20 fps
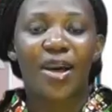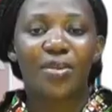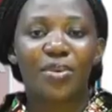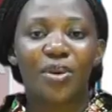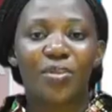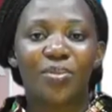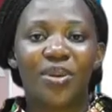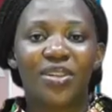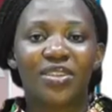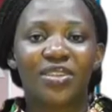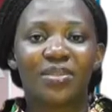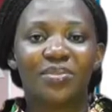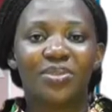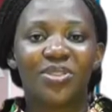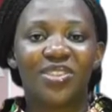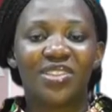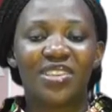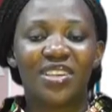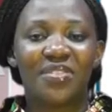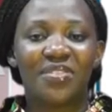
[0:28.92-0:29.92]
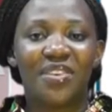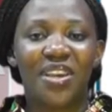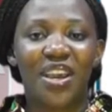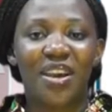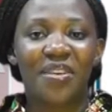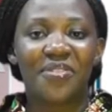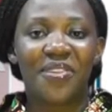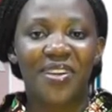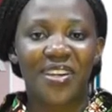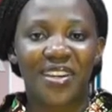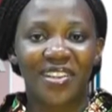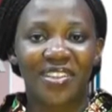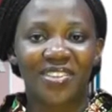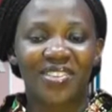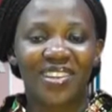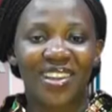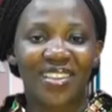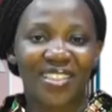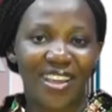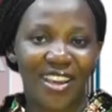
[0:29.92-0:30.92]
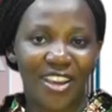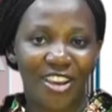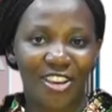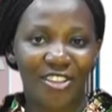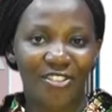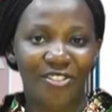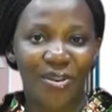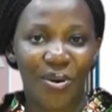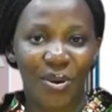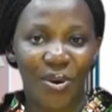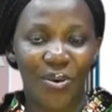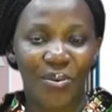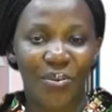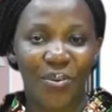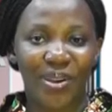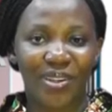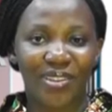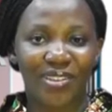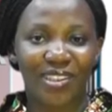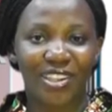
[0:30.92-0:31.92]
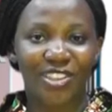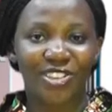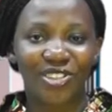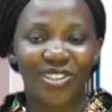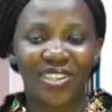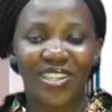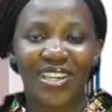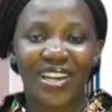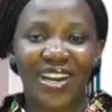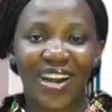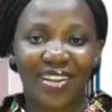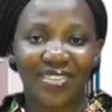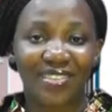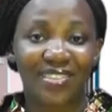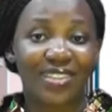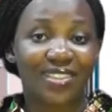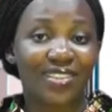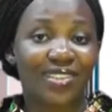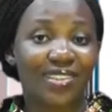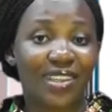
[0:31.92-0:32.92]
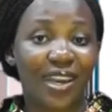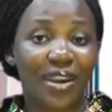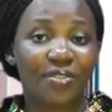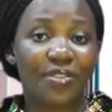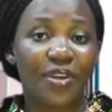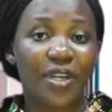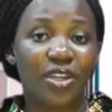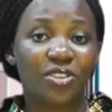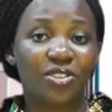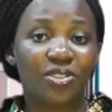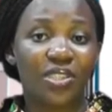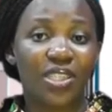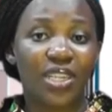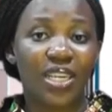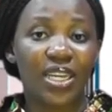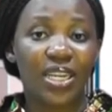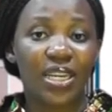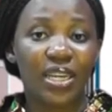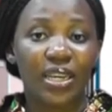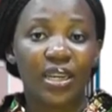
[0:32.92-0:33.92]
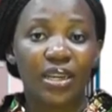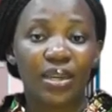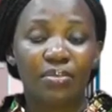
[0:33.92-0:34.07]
Hello and welcome to TV Africa News, and thank you for always joining us. This is Africa Today.